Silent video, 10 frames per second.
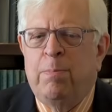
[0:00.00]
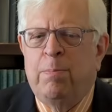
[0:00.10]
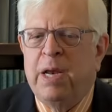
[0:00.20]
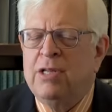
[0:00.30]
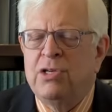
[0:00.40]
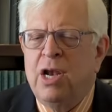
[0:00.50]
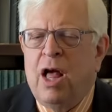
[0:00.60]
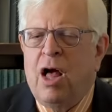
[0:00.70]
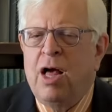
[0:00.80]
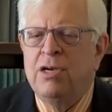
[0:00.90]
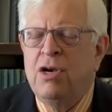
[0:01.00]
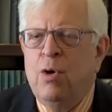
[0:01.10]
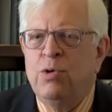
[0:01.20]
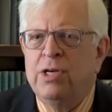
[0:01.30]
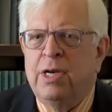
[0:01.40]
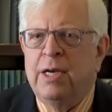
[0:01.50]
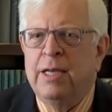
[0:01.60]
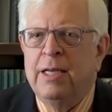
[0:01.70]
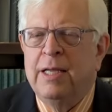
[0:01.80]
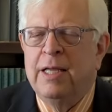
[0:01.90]
But it's an odd notion.
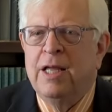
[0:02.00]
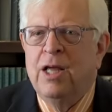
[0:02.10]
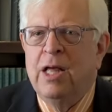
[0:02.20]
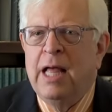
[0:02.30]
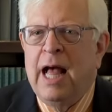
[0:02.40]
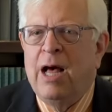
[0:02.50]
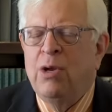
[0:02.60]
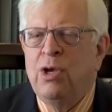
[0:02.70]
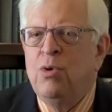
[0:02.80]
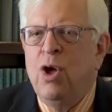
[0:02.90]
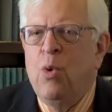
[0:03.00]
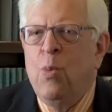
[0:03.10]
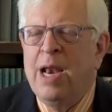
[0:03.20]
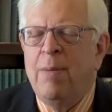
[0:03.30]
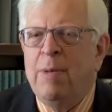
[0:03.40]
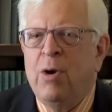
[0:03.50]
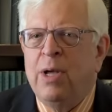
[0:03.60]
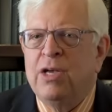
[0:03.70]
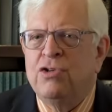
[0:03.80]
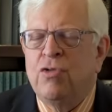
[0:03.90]
How do you know when
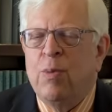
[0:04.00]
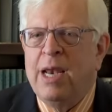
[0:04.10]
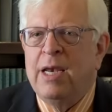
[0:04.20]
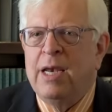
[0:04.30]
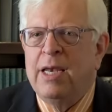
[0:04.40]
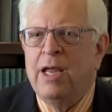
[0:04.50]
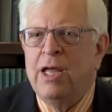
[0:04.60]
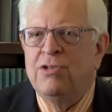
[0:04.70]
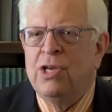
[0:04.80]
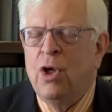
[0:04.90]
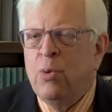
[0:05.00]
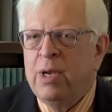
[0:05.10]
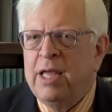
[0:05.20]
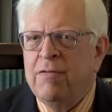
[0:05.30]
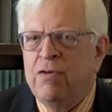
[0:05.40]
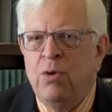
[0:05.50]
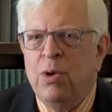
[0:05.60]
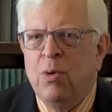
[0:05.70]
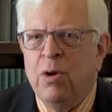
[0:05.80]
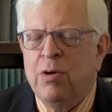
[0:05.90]
America is threatened? Is it only if New
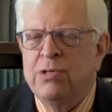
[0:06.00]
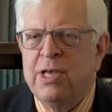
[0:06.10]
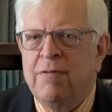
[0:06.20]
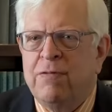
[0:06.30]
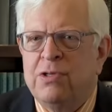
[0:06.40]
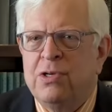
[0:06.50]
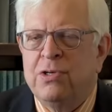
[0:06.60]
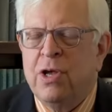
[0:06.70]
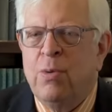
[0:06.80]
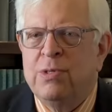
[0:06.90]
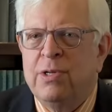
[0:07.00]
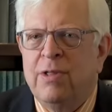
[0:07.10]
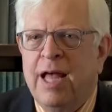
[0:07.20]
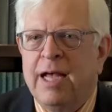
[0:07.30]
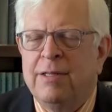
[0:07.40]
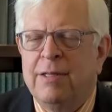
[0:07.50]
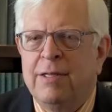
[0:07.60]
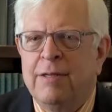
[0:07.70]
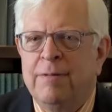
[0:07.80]
York or San Francisco is attacked?